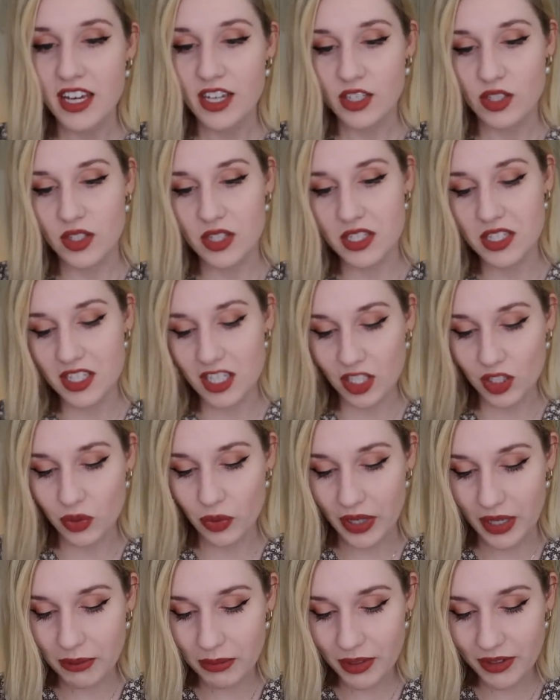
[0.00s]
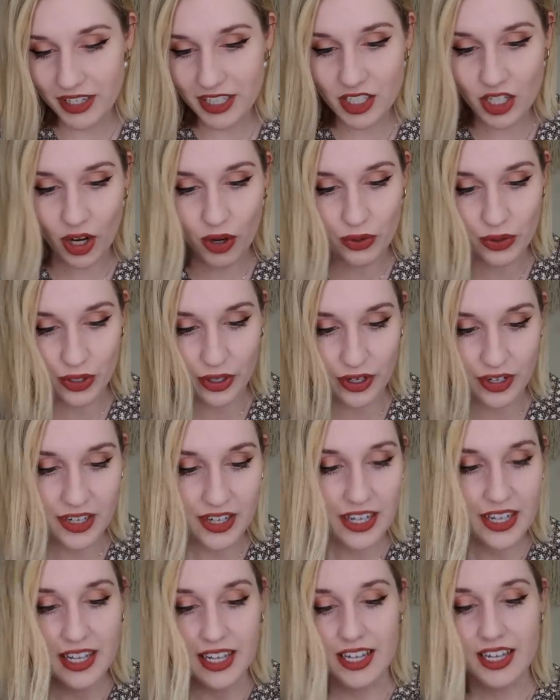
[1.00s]
So this is their cranberry toner.
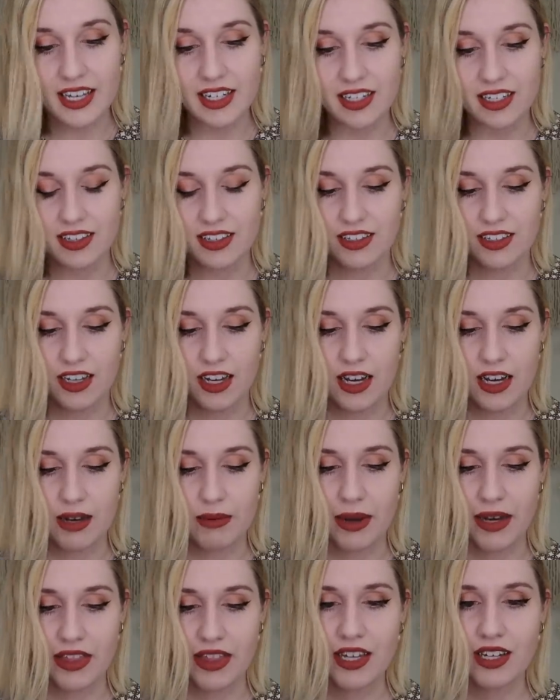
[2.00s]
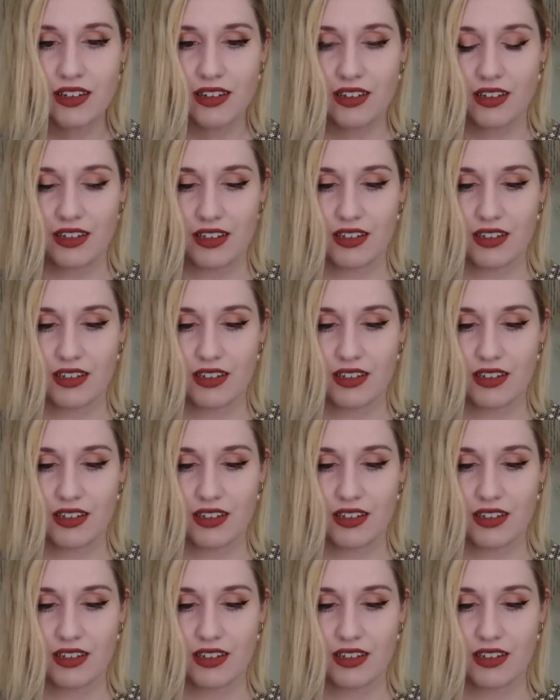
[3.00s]
It, I think,